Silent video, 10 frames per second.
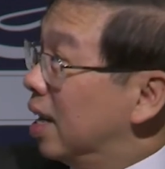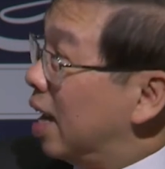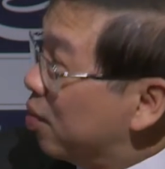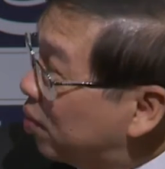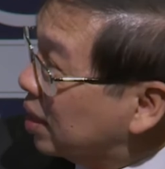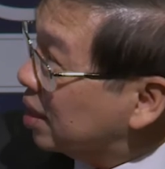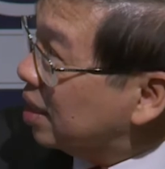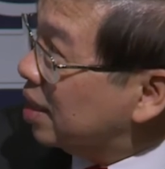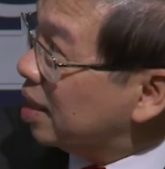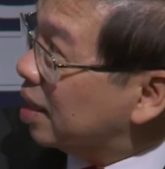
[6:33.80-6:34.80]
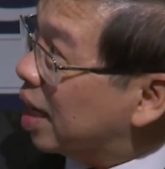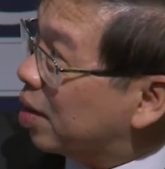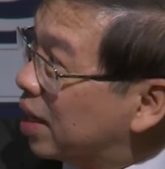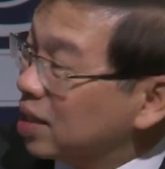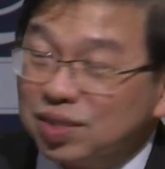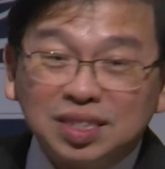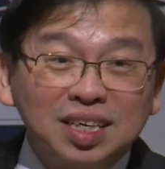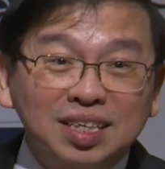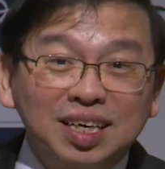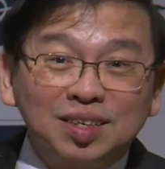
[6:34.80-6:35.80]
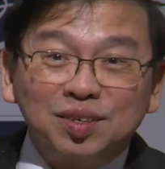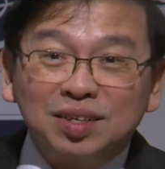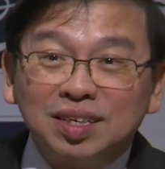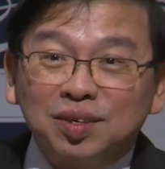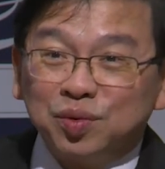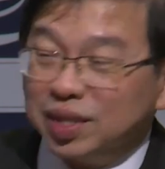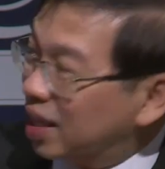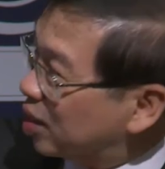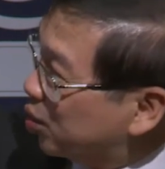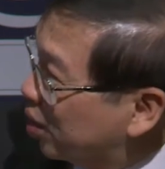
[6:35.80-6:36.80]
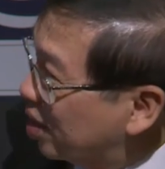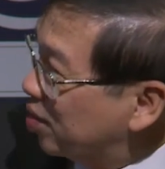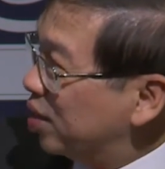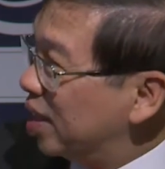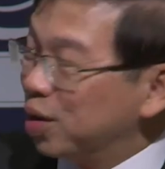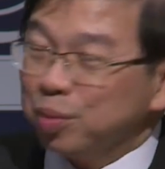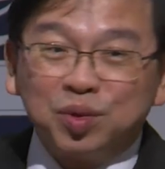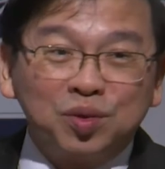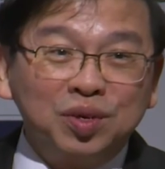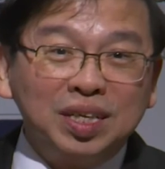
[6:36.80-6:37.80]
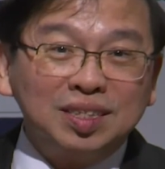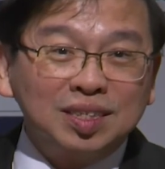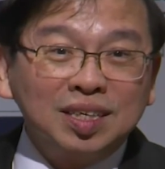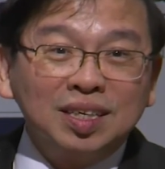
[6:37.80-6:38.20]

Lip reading: And finally, I would like to say that we hope to lead